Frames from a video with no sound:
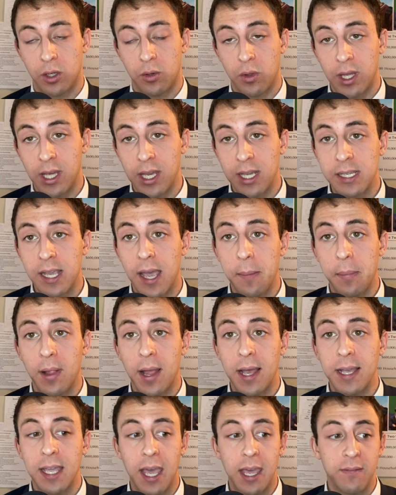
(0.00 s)
the example
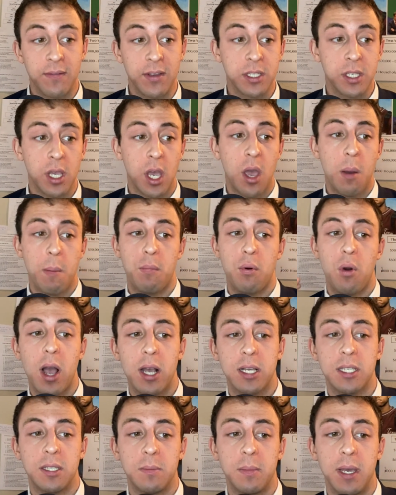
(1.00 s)
I gave is
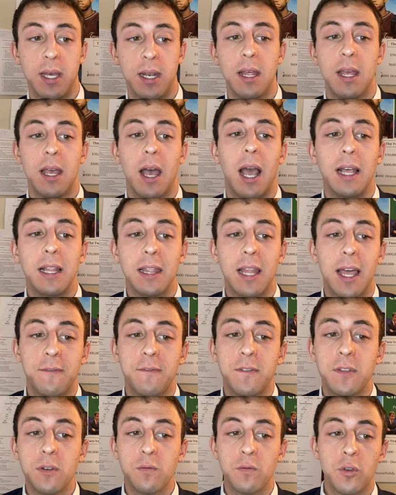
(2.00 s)
proximate. I
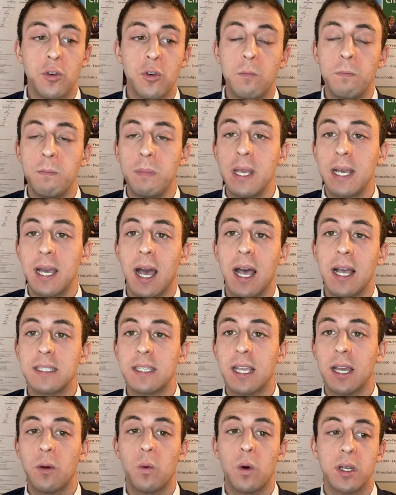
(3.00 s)
left the room because
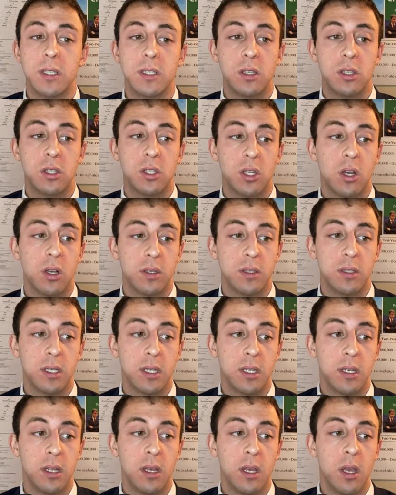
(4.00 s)
I was
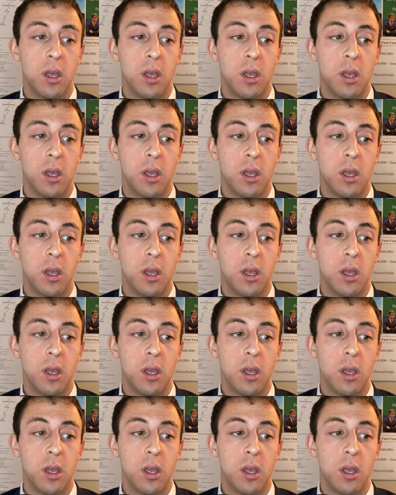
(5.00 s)
insulted.